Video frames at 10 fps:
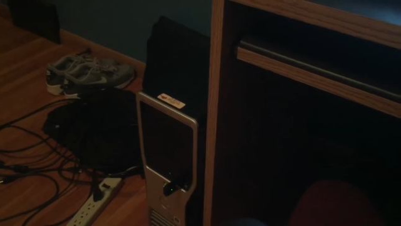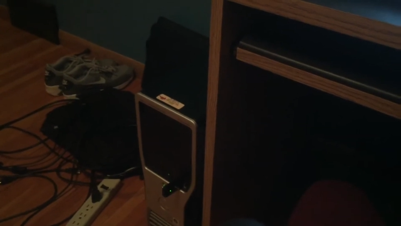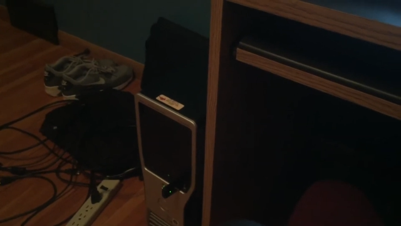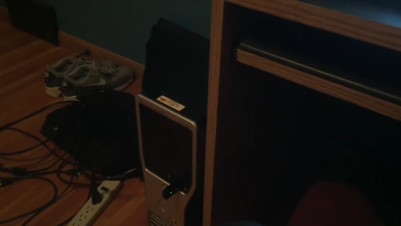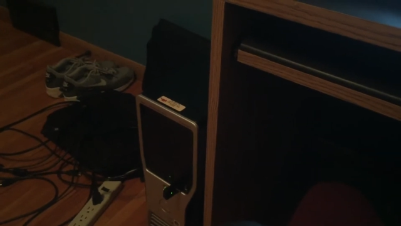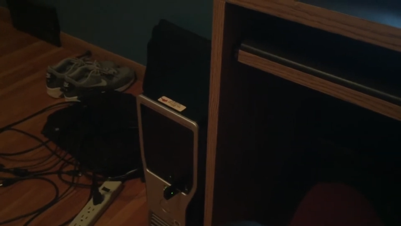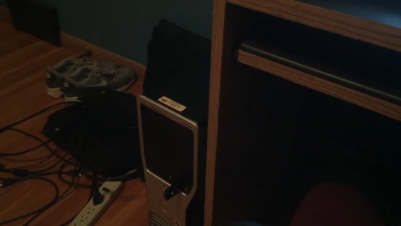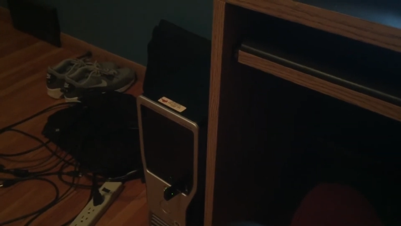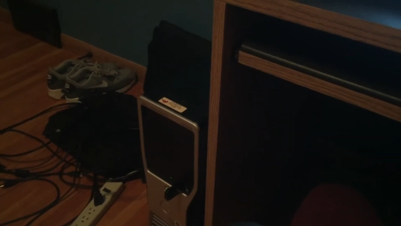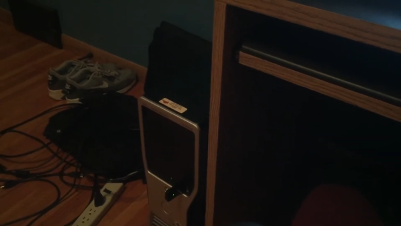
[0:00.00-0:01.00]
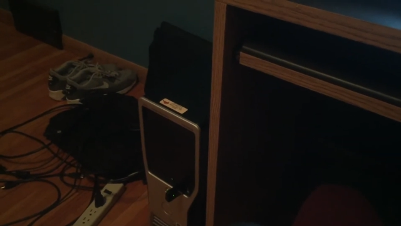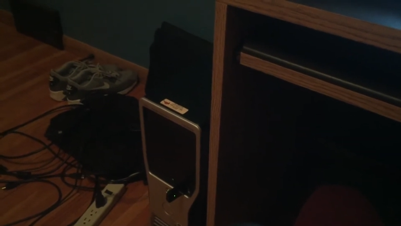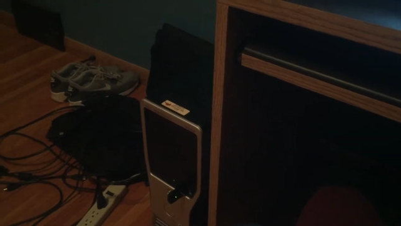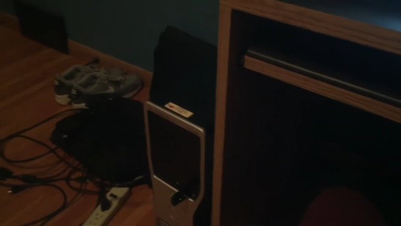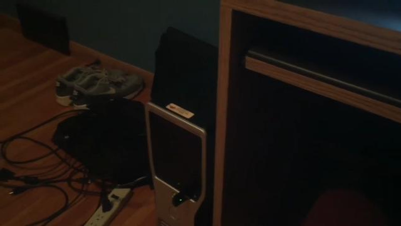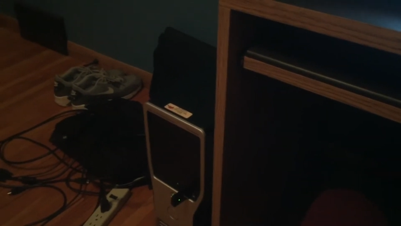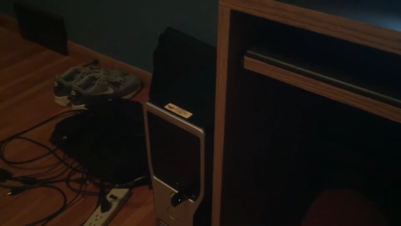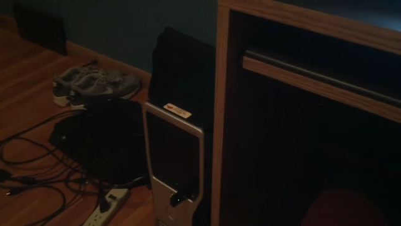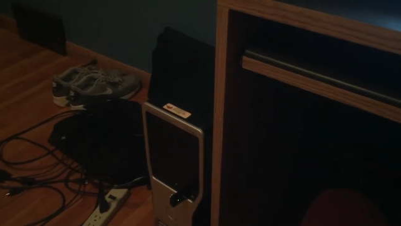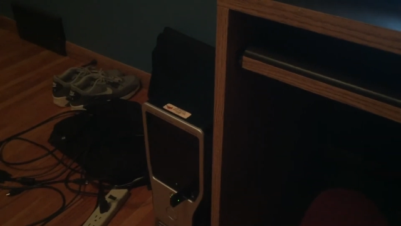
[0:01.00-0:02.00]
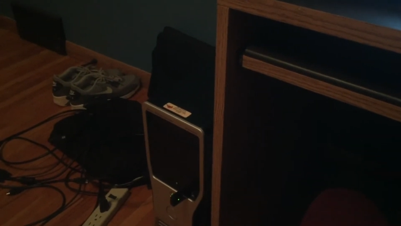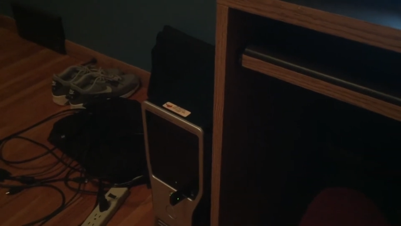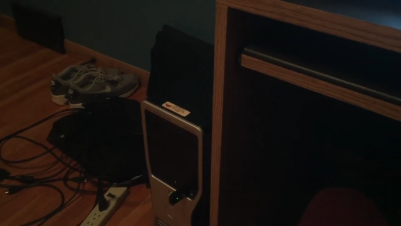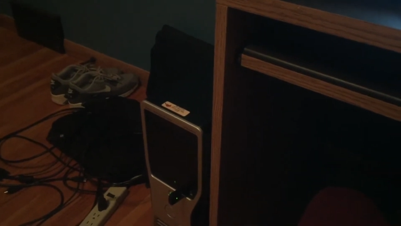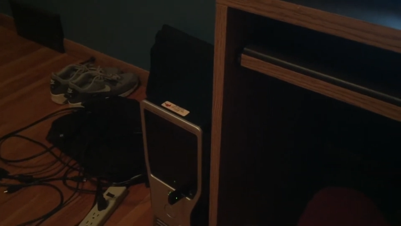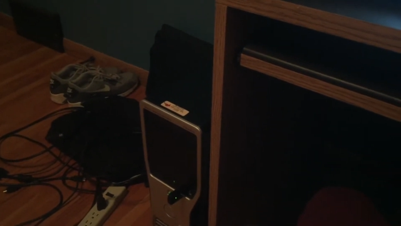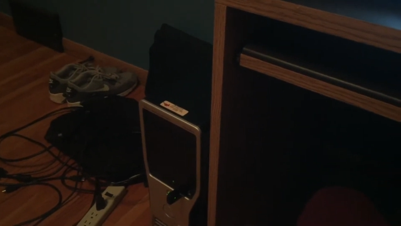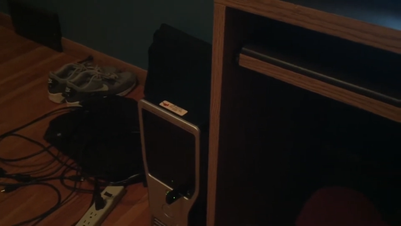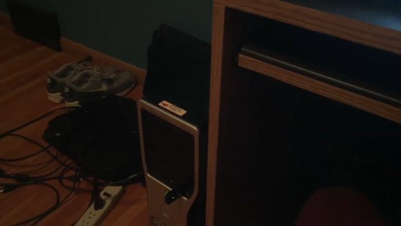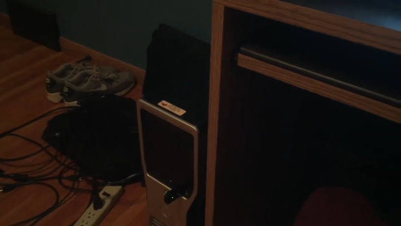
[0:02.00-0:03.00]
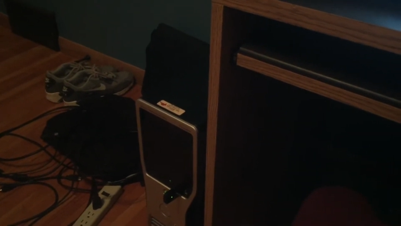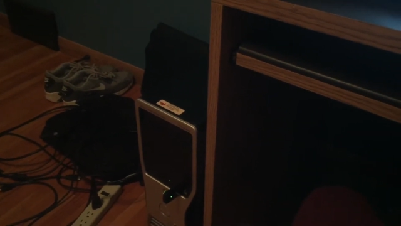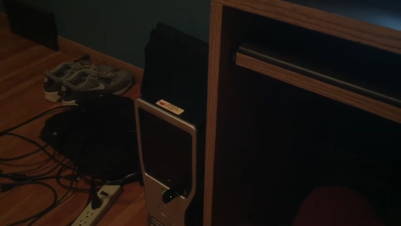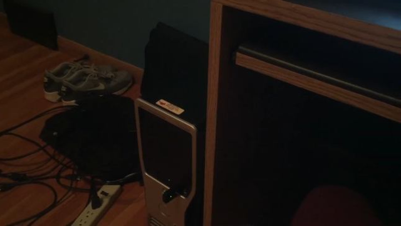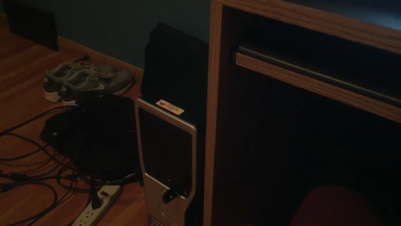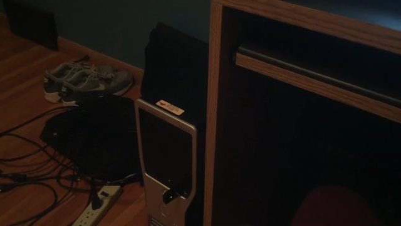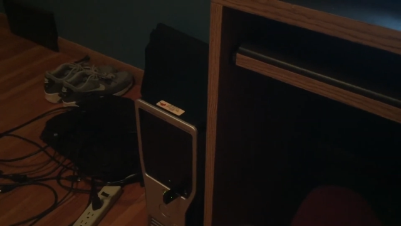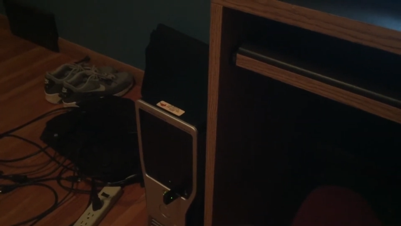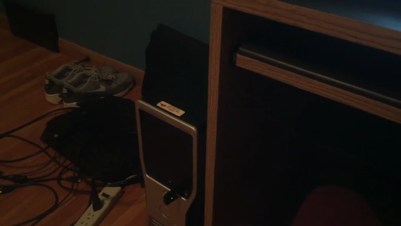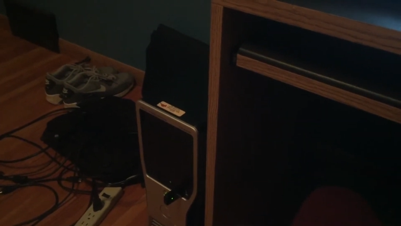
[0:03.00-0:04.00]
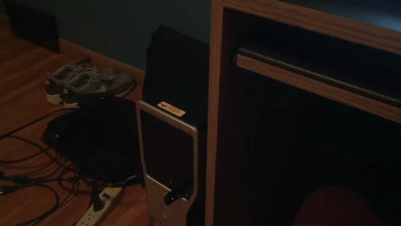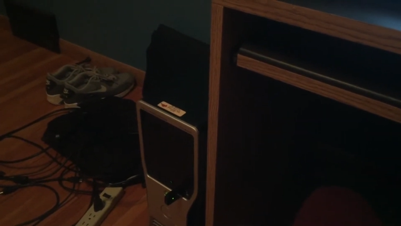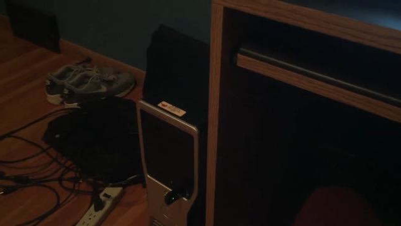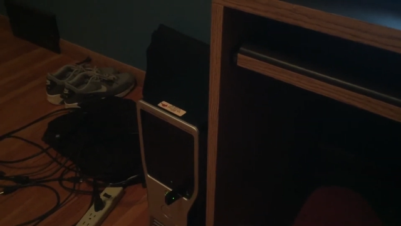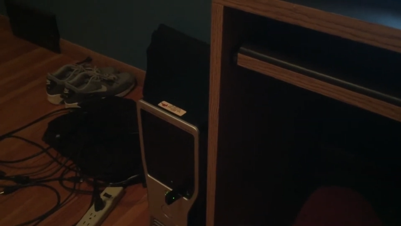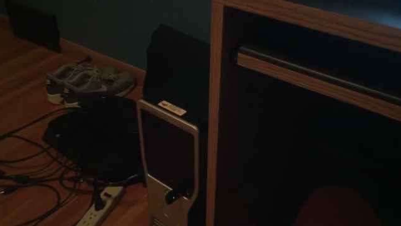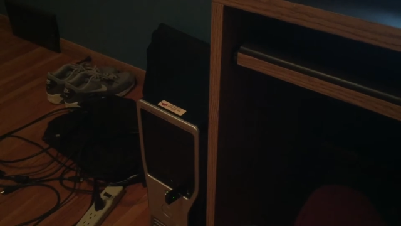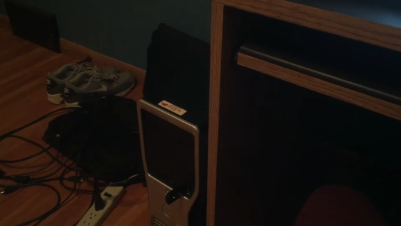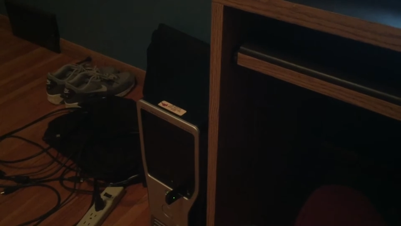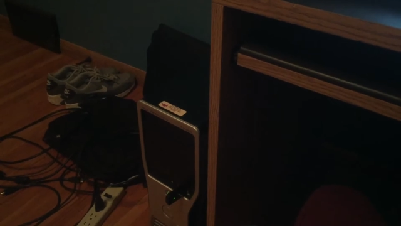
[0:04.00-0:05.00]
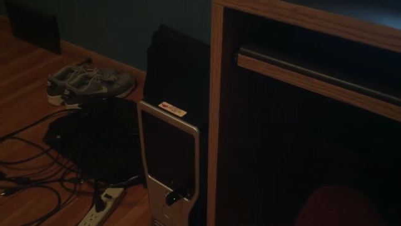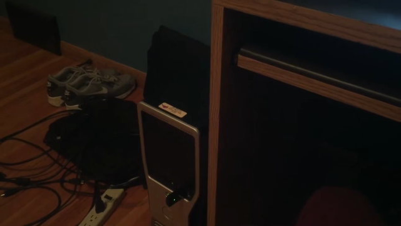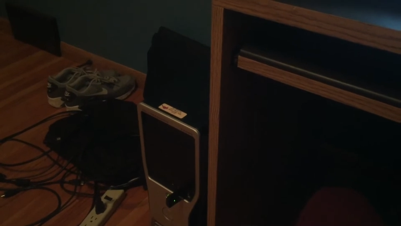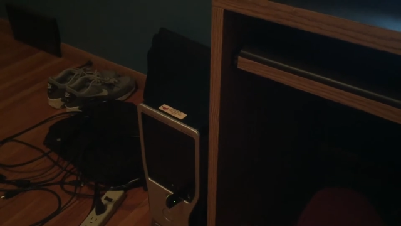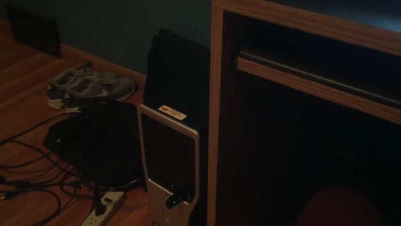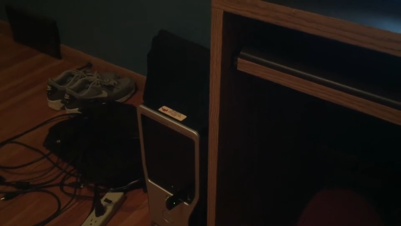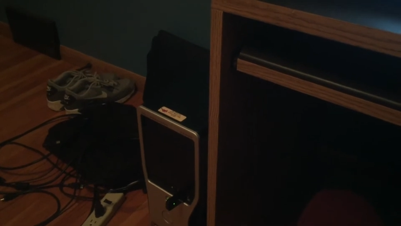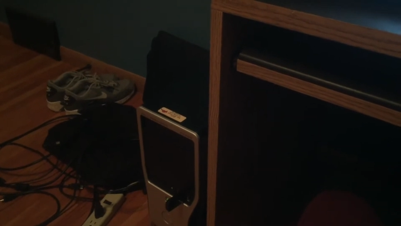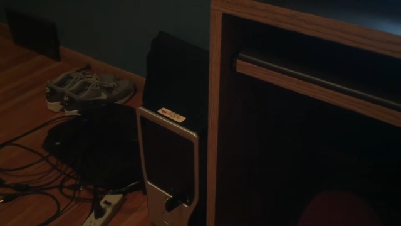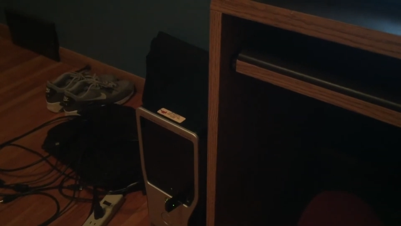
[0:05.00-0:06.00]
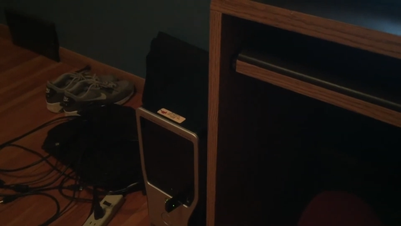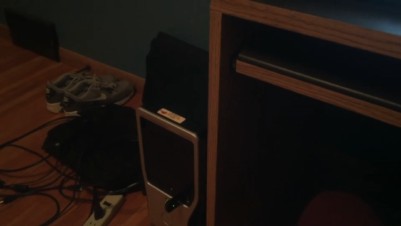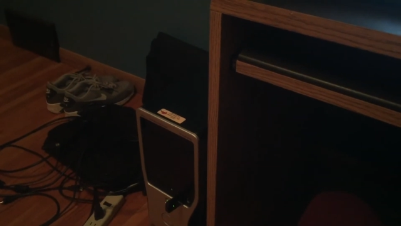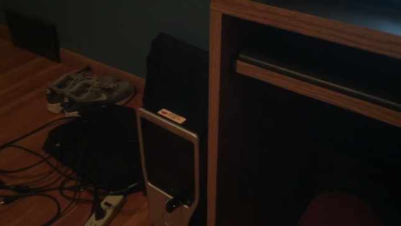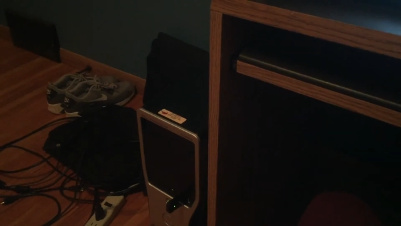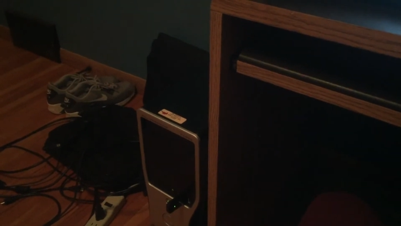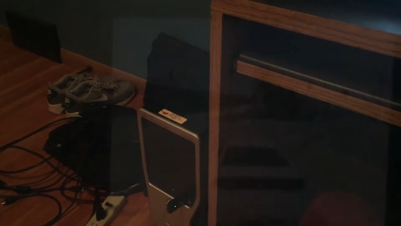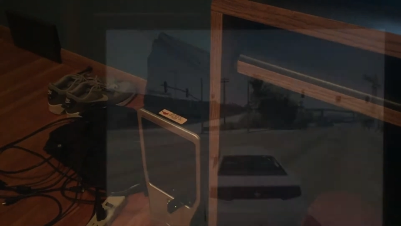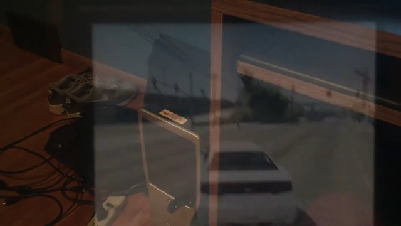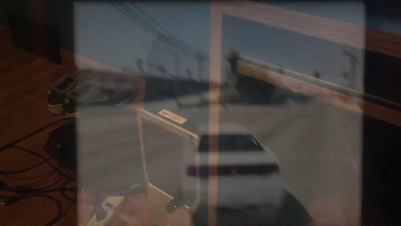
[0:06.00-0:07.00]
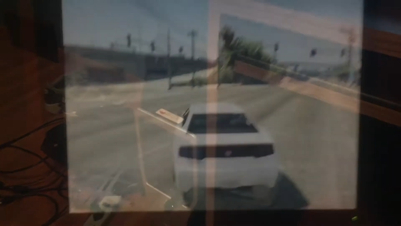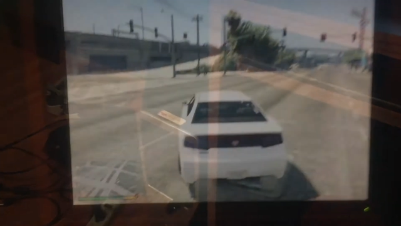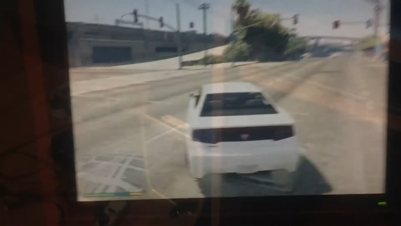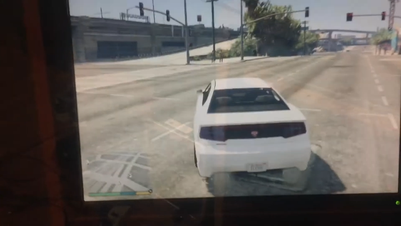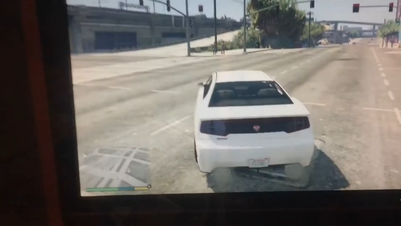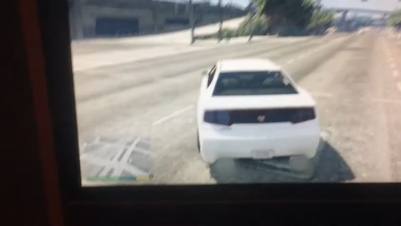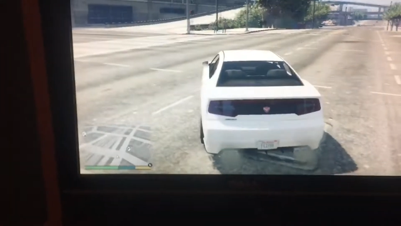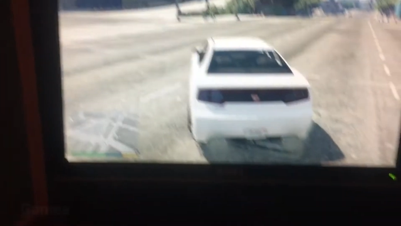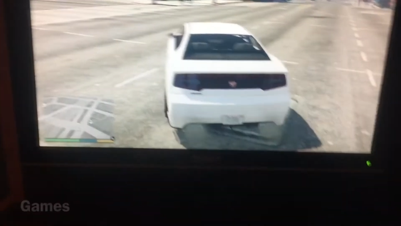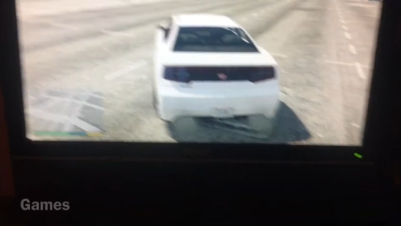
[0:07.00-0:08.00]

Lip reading: [unreadable: no face in view]